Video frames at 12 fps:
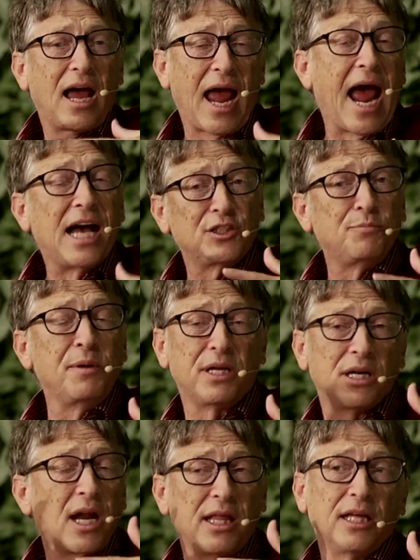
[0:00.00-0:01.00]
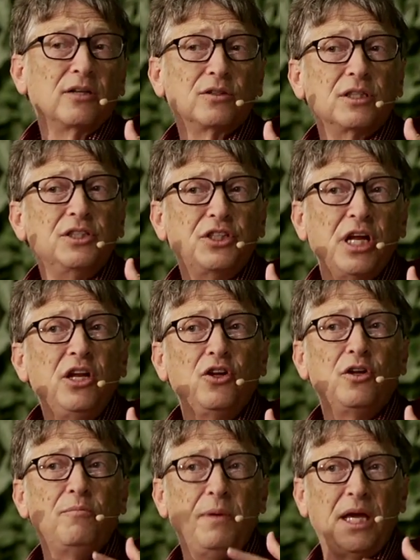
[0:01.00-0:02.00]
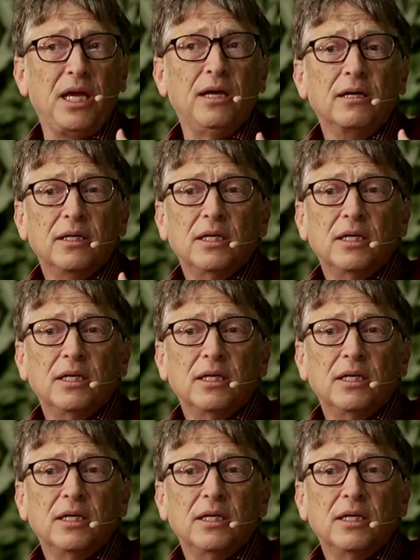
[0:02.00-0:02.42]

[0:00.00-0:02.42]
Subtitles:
has been, and I think will continue to be,